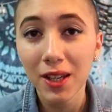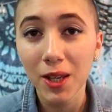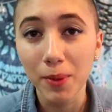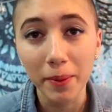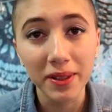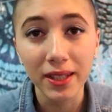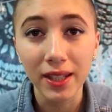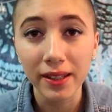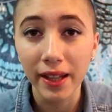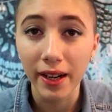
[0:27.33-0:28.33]
You're probably
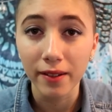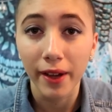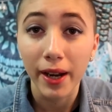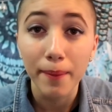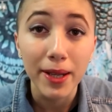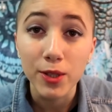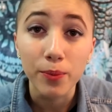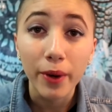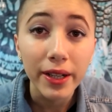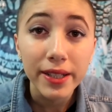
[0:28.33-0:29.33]
thinking that I've had a mental
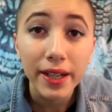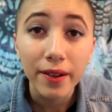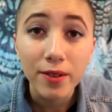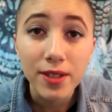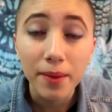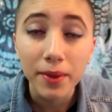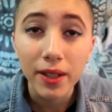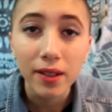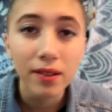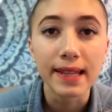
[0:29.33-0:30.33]
breakdown or
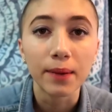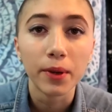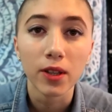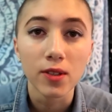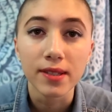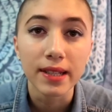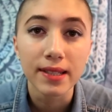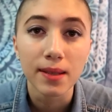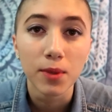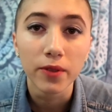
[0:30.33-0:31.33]
something. It's like one of those
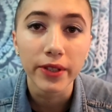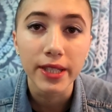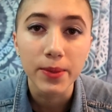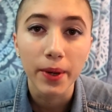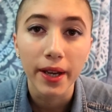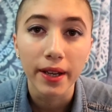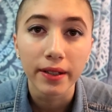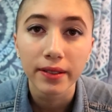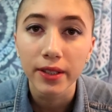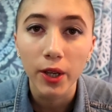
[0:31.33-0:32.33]
things in movies
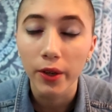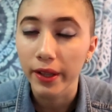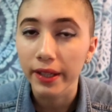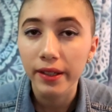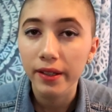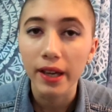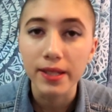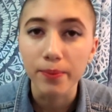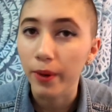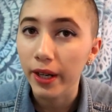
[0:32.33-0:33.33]
where the girl like
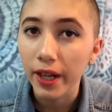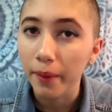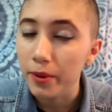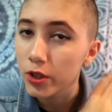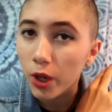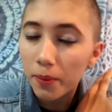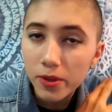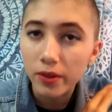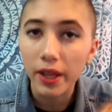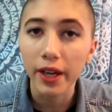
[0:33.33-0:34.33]
has a breakup and
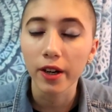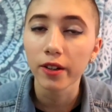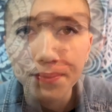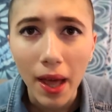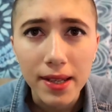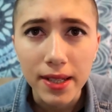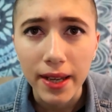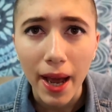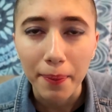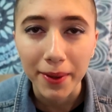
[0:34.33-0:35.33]
chops all her hair off. That
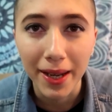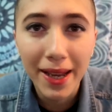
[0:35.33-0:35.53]
didn't happen.